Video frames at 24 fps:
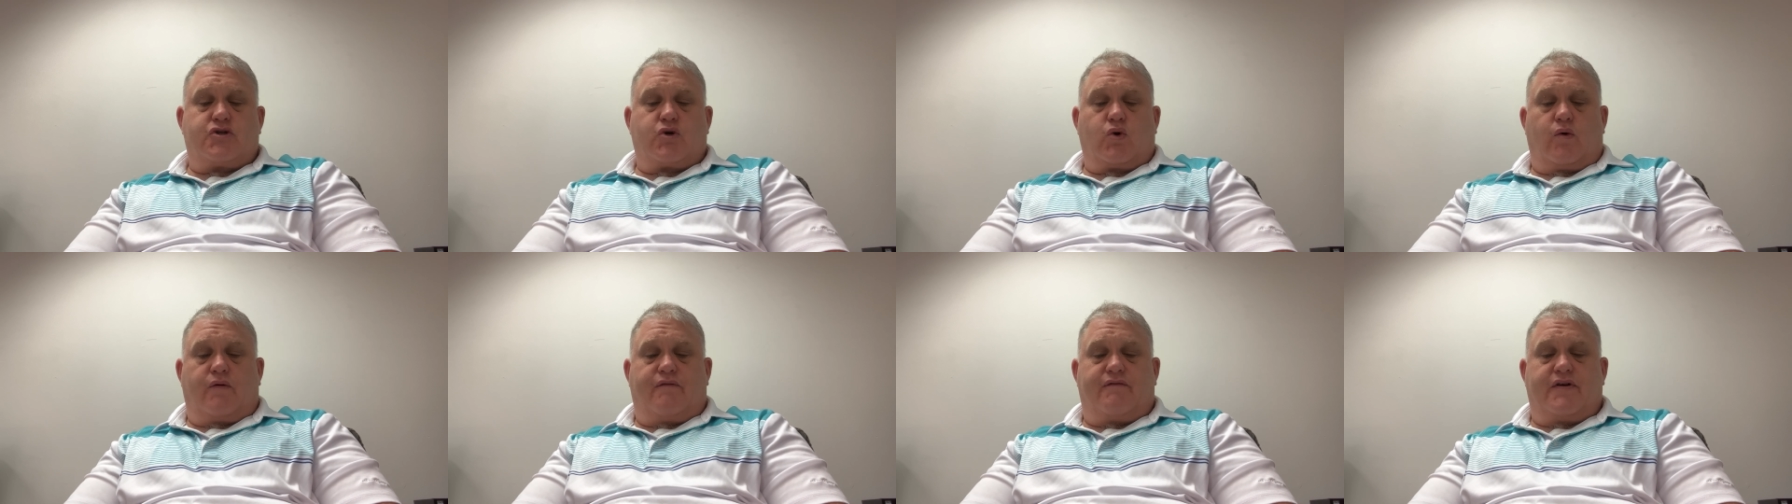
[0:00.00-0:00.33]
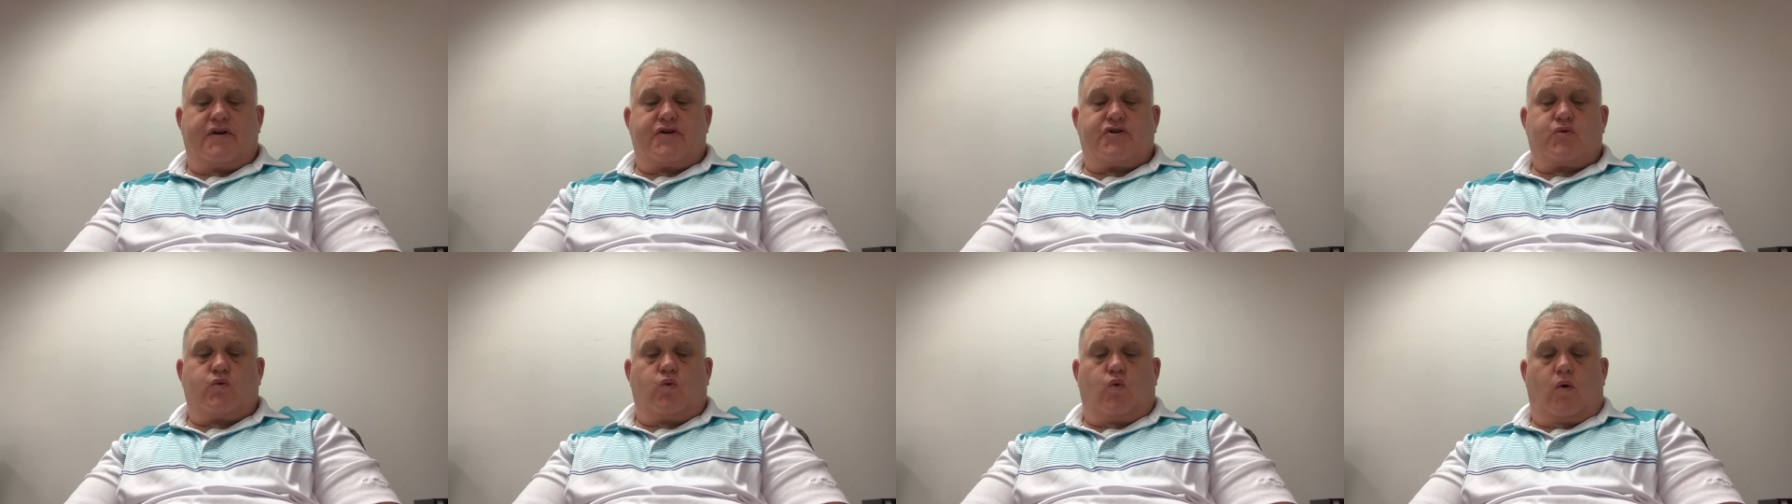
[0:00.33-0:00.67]
or a
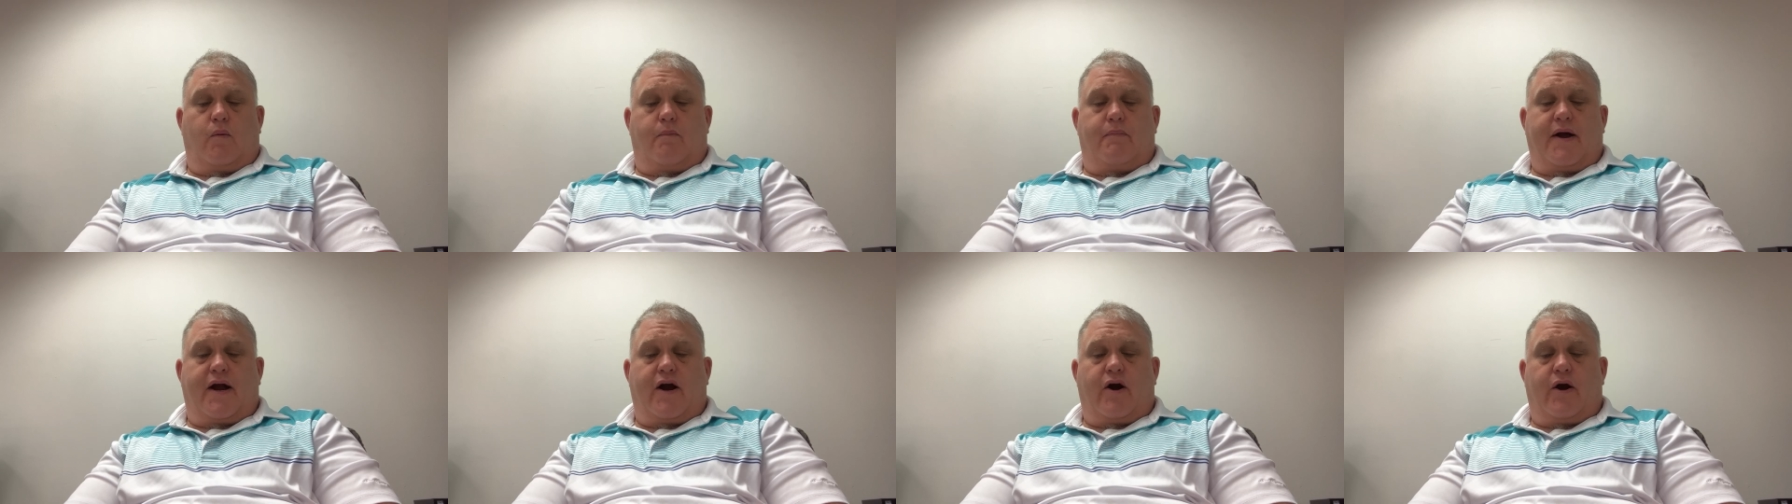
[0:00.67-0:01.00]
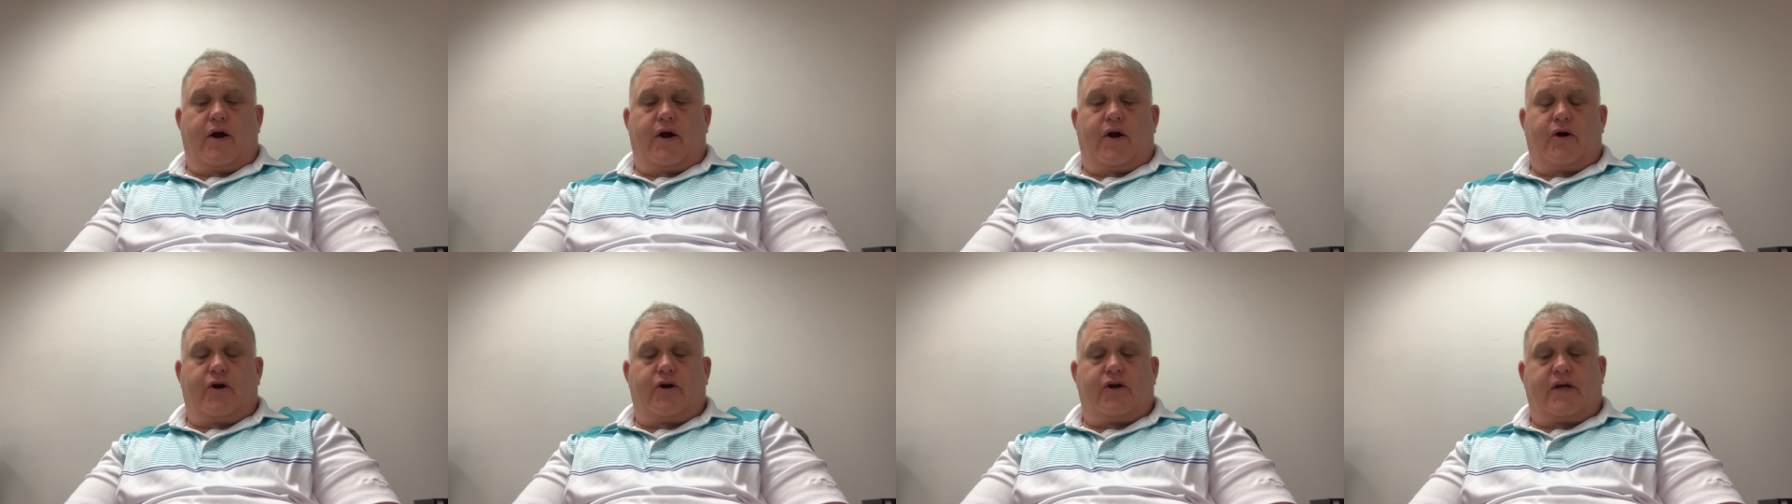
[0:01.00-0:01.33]
visual
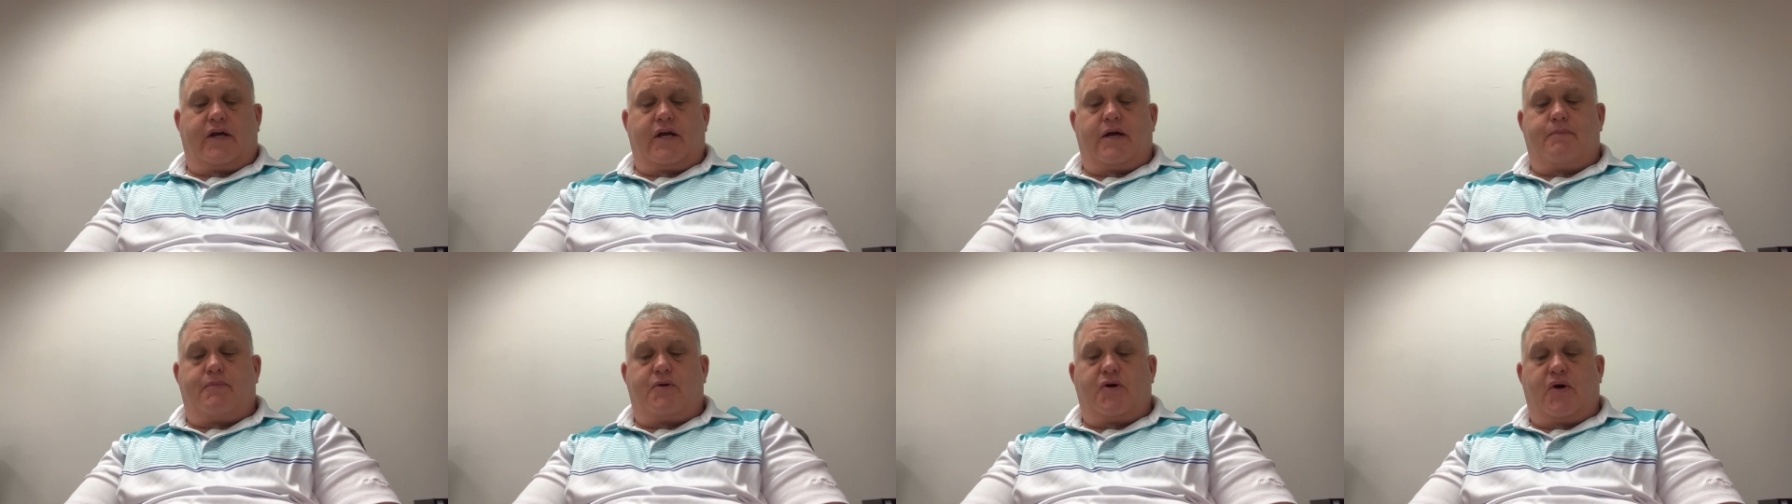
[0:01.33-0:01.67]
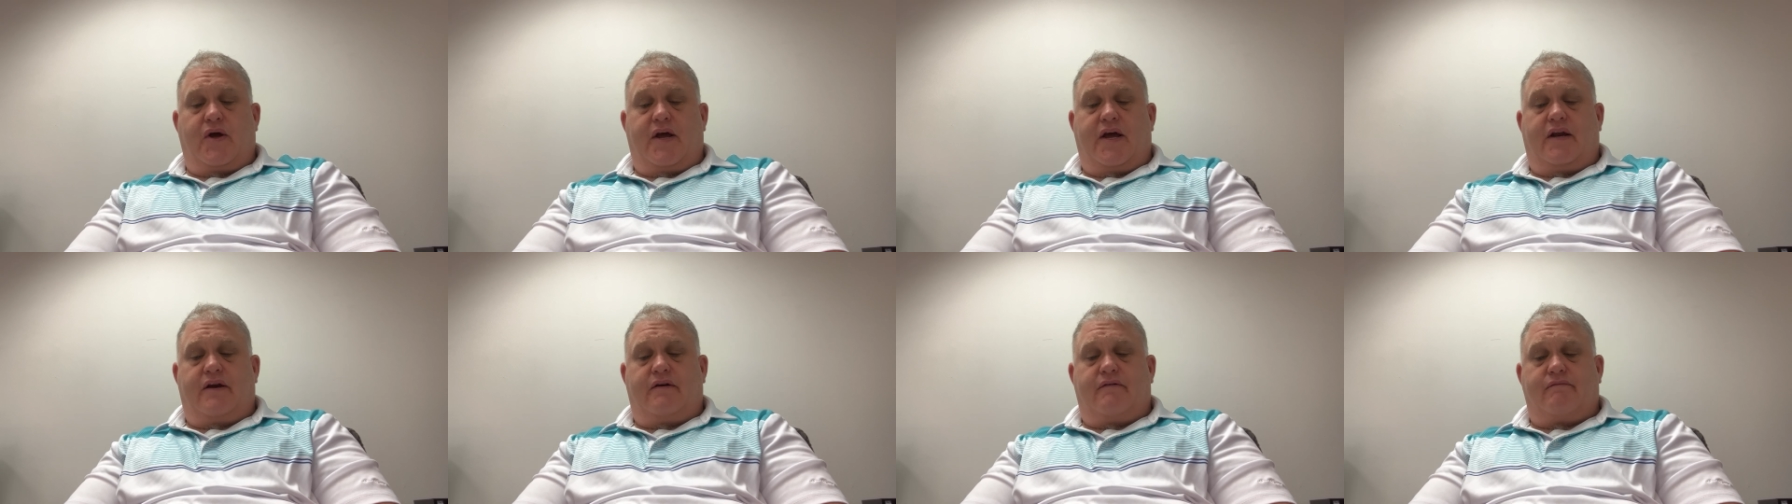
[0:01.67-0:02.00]
barrier to keep you
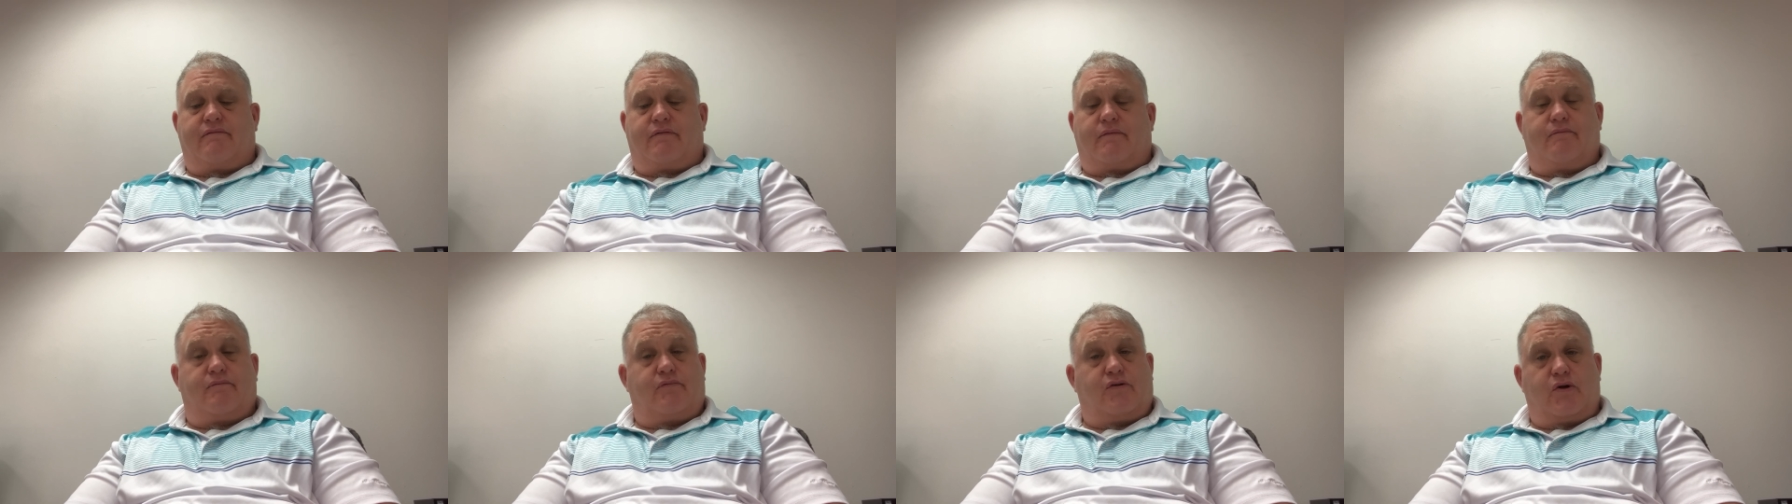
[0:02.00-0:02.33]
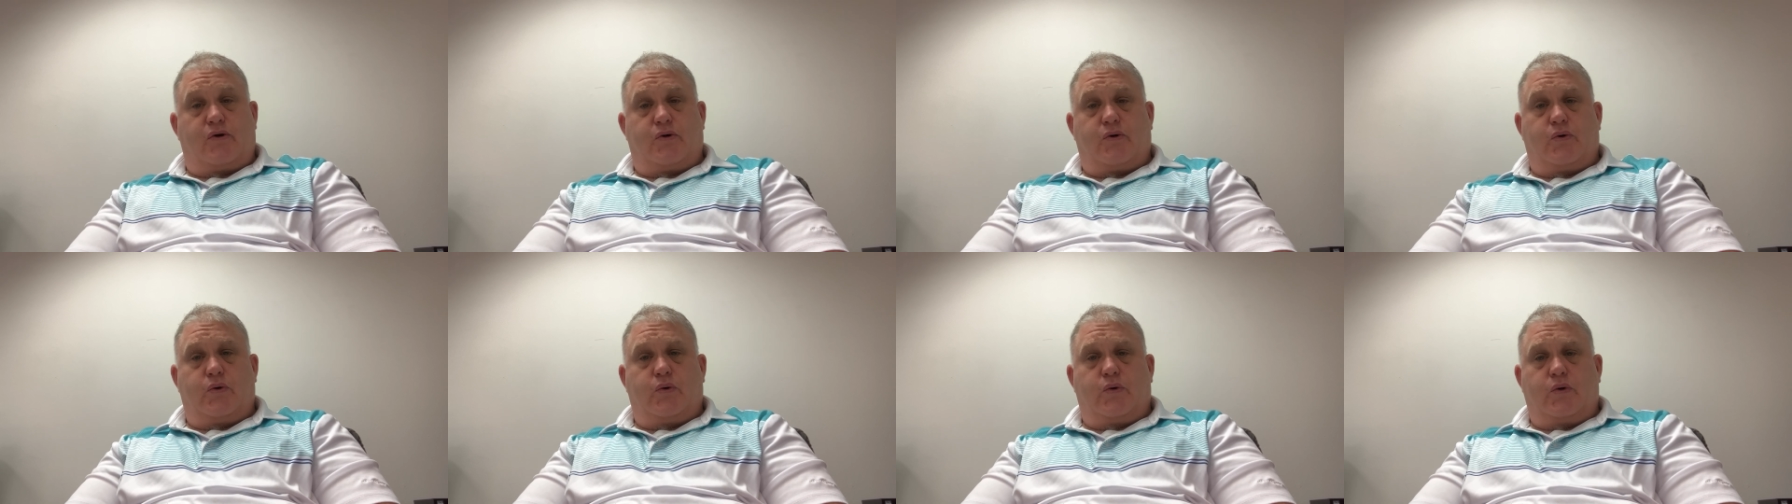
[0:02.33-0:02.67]
hidden from
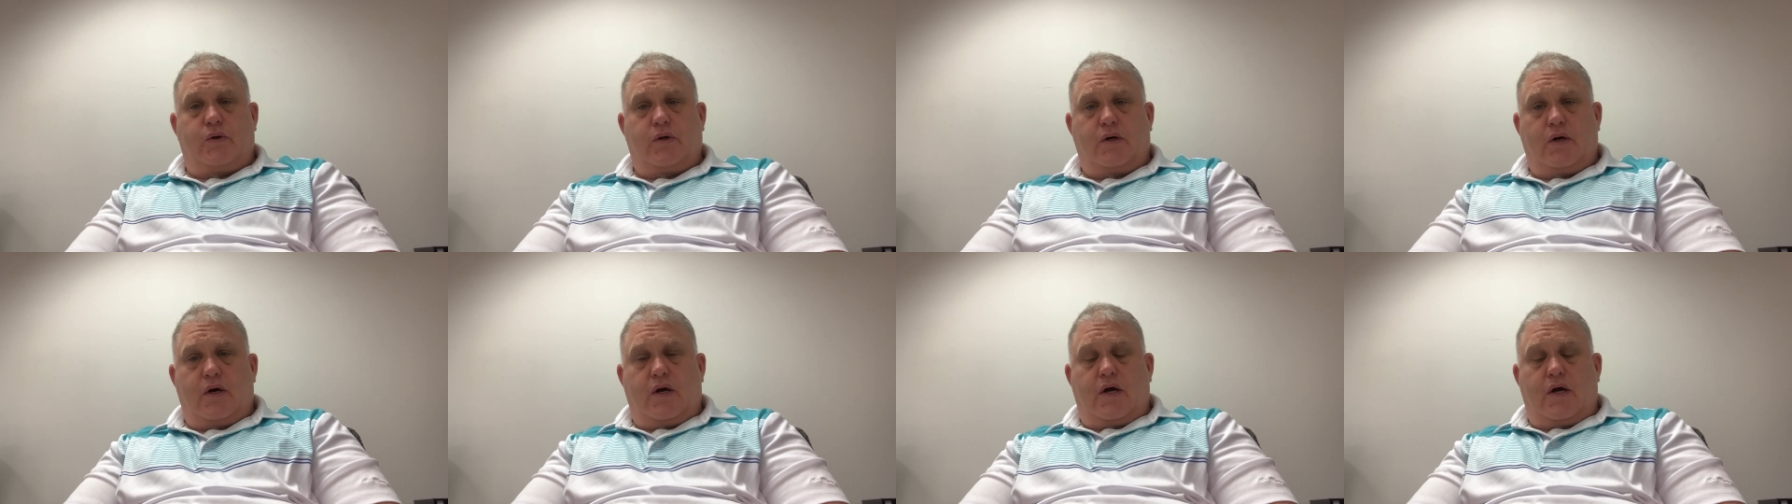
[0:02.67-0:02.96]
view.